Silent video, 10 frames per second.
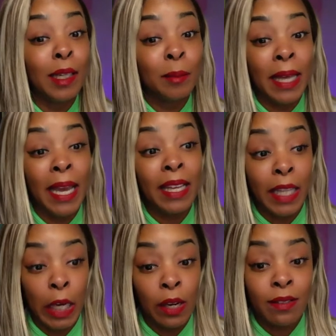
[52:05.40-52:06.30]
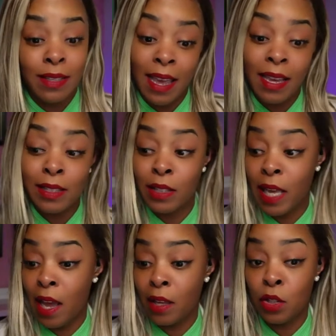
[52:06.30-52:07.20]
they, there, zay,
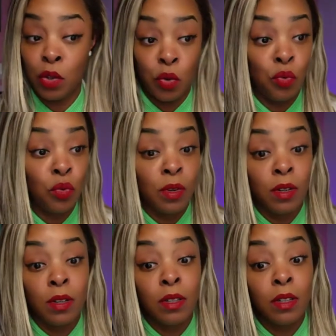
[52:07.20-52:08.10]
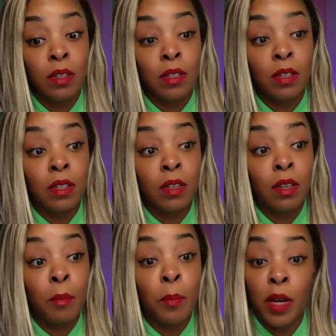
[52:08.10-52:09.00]
zay, zoo.
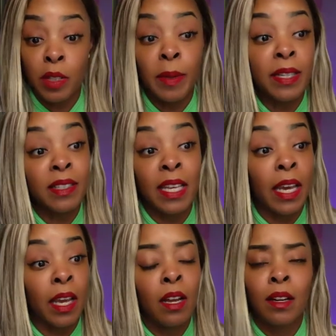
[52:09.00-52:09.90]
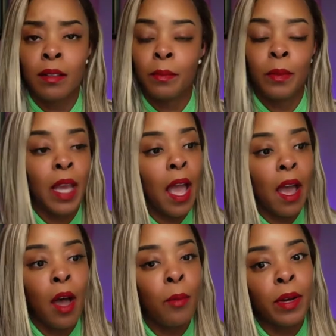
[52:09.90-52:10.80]
Person, place, a thing. Y'all
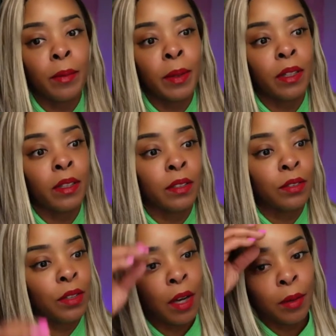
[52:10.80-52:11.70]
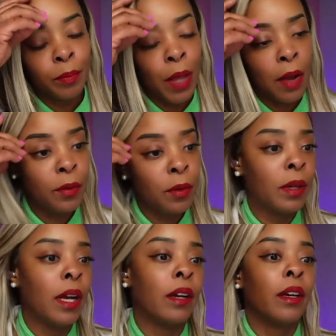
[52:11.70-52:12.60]
all welcome here because you know I fool with
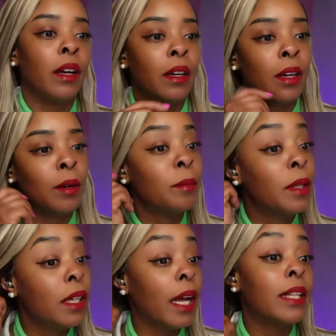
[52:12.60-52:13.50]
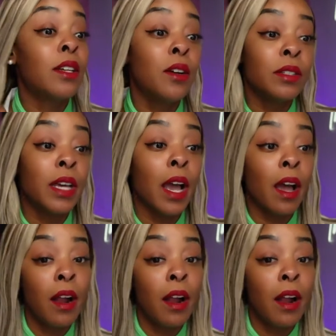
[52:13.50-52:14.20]
all y'all. On me, I told y'all